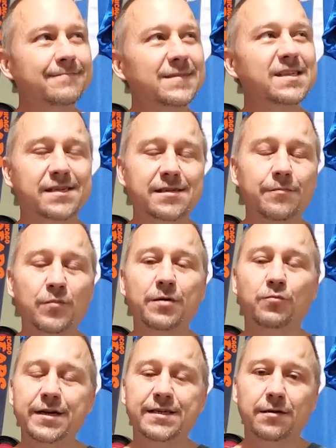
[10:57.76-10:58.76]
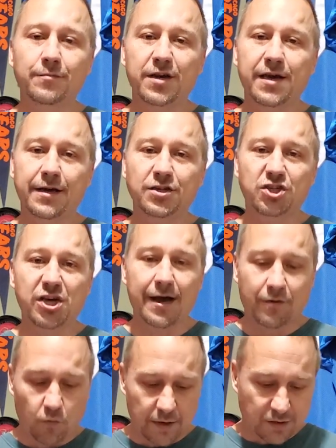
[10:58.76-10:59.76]
somewhat reasonably in
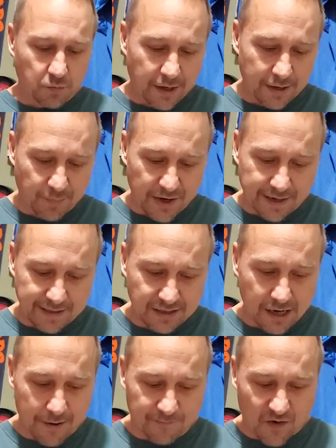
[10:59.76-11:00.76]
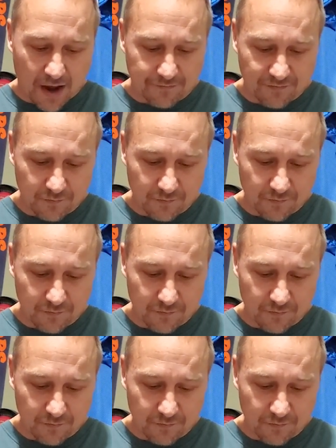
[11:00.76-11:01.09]
check was when he played a top-five